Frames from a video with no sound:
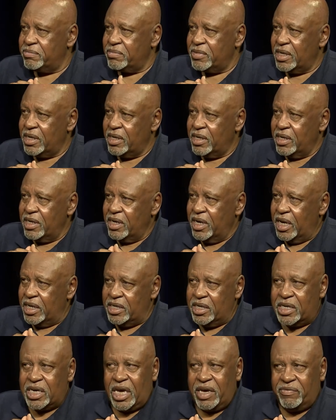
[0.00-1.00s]
mm and
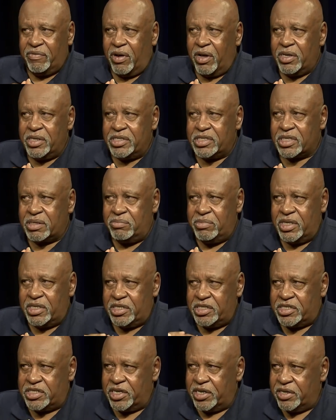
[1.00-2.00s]
he gave all his
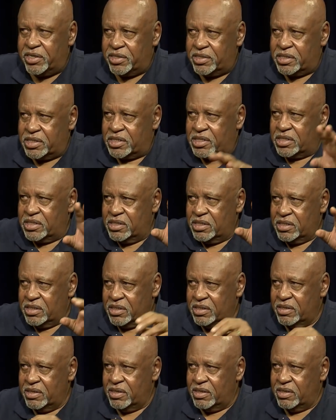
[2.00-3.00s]
committee chairs
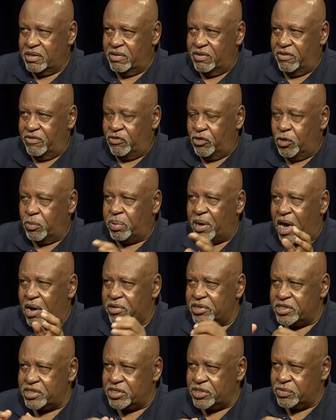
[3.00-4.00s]
full
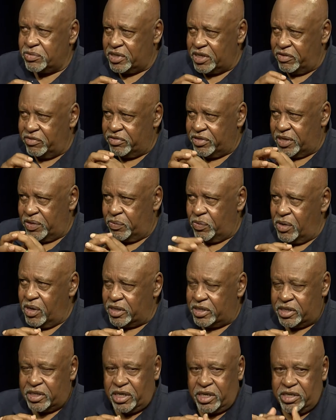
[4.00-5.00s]
power to do whatever they wanted.